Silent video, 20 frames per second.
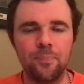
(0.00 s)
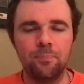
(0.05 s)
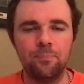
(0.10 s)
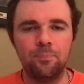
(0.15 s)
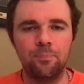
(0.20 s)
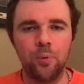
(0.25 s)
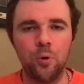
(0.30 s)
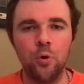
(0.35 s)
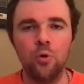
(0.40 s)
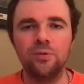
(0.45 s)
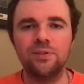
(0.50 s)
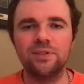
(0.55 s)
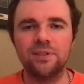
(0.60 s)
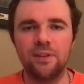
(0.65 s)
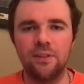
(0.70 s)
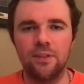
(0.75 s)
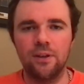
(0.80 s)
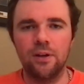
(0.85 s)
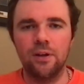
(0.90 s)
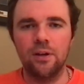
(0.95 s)

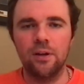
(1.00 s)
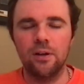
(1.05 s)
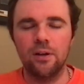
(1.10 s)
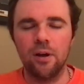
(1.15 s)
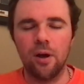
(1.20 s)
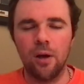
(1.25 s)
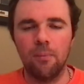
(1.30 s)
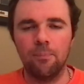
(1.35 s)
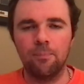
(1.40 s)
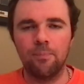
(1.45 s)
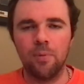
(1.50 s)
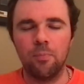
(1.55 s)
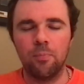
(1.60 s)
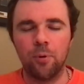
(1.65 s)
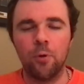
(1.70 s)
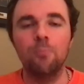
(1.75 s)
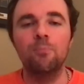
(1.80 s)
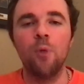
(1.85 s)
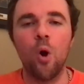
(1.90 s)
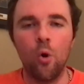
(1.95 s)
boost
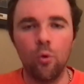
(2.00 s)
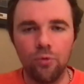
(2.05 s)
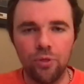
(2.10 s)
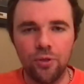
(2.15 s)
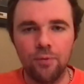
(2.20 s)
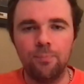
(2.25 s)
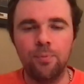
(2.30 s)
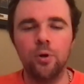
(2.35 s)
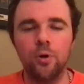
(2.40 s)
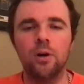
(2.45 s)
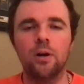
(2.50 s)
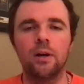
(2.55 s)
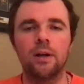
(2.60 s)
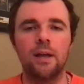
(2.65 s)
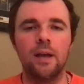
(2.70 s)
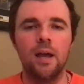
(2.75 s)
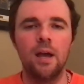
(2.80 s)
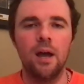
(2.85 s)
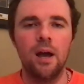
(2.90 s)
promote the book